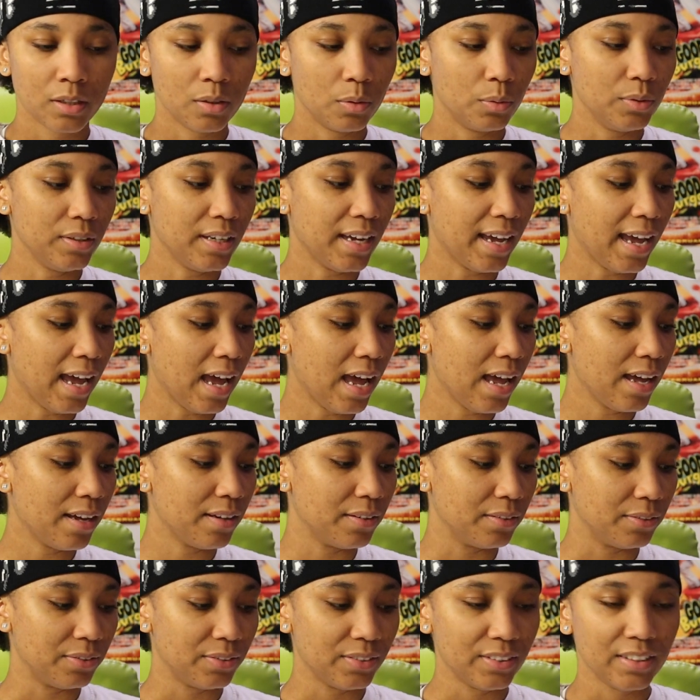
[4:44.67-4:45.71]
We
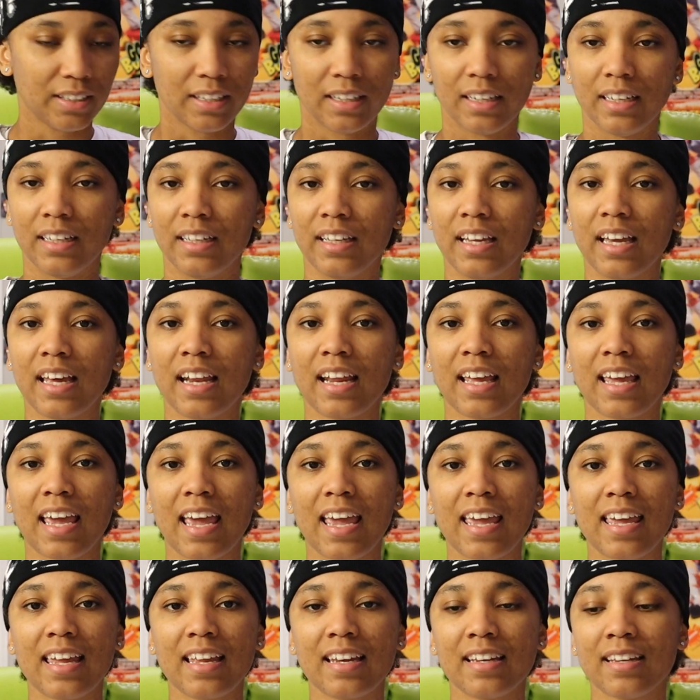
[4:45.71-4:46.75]
have yet
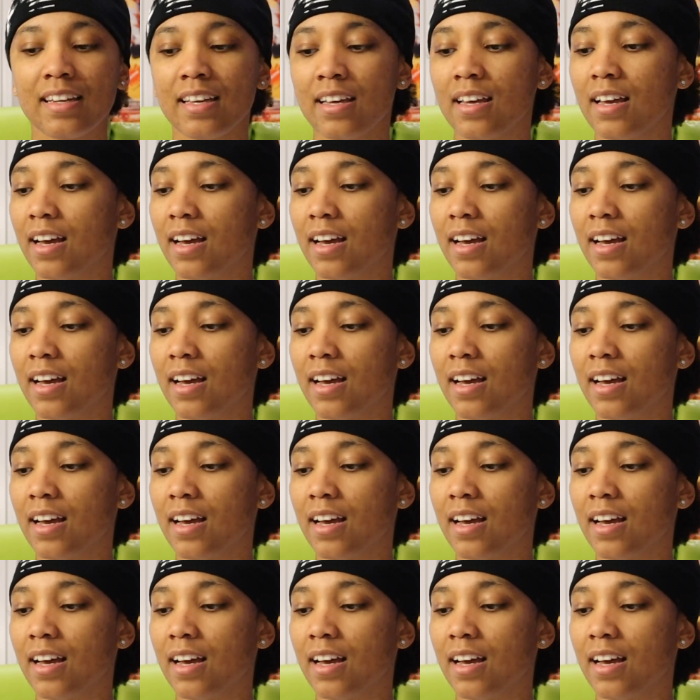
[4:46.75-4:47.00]
again